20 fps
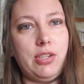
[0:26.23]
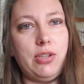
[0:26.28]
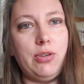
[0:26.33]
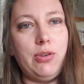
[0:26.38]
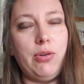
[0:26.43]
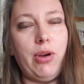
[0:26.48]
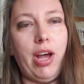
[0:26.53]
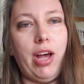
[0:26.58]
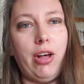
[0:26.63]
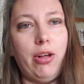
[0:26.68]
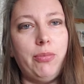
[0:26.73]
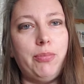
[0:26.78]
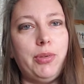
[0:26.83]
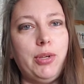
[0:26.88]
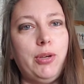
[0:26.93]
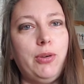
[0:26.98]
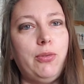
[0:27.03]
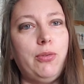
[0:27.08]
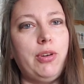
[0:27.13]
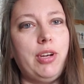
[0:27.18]
to help
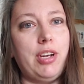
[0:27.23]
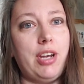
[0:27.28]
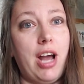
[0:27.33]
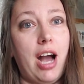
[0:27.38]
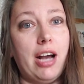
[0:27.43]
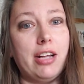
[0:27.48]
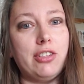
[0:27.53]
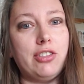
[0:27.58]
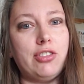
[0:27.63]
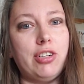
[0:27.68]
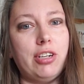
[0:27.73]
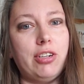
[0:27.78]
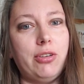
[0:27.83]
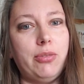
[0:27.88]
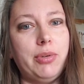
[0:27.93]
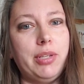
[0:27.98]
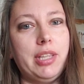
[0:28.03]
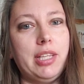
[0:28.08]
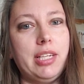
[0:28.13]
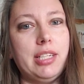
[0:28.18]
you not struggle
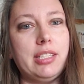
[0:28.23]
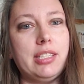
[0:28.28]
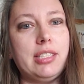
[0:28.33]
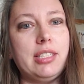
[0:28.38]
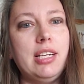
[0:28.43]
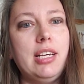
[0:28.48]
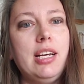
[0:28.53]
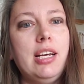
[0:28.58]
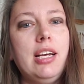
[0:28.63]
with this.